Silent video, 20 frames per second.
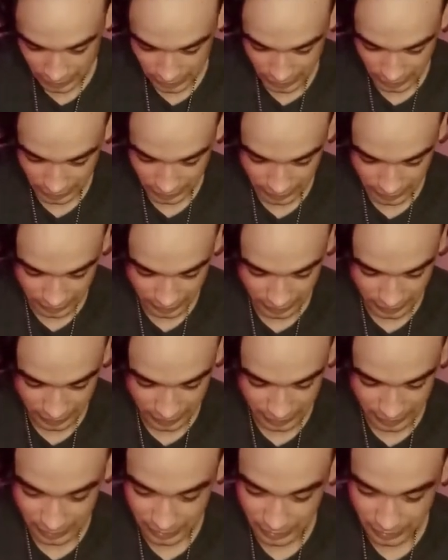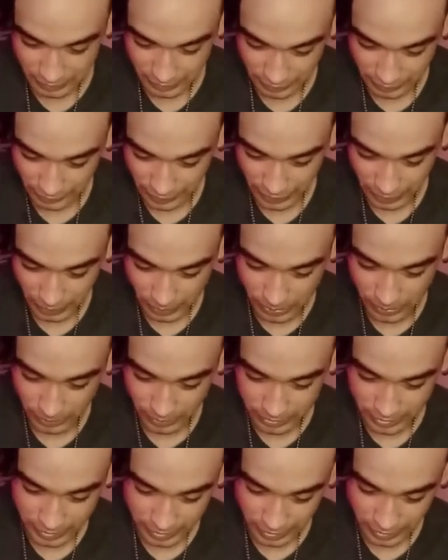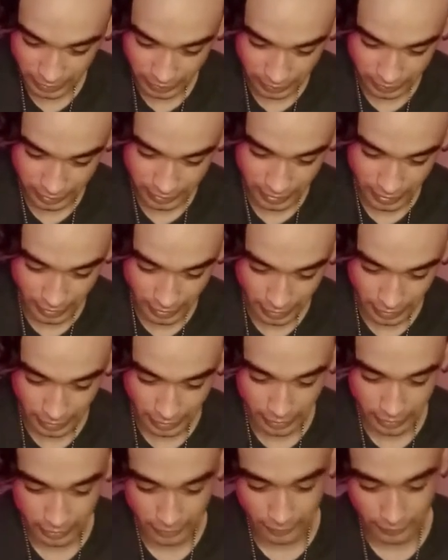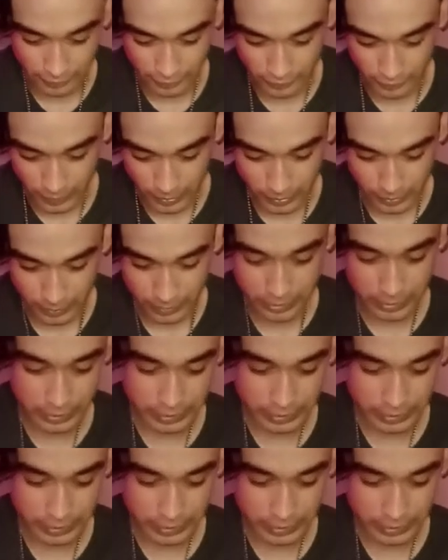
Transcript: just really cool stickers that I got off food.